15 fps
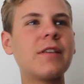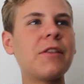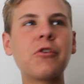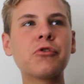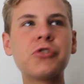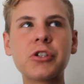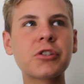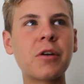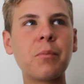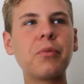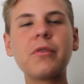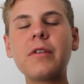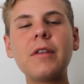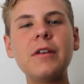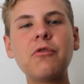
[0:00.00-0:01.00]
and they're just
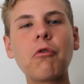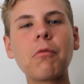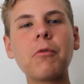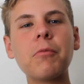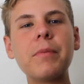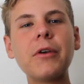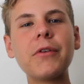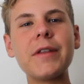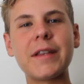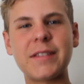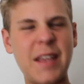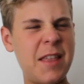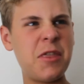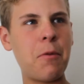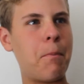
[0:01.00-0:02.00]
completely normal
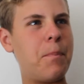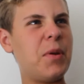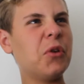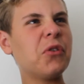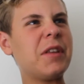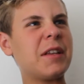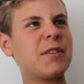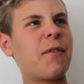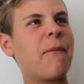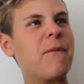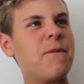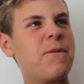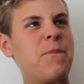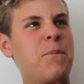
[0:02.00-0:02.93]
buildings, and the buildings